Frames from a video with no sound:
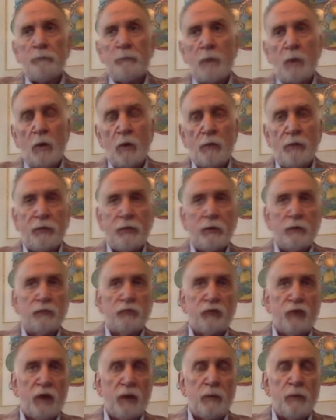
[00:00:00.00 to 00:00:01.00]
both
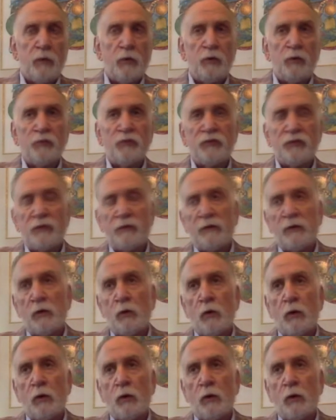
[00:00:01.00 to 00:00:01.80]
chambers, civic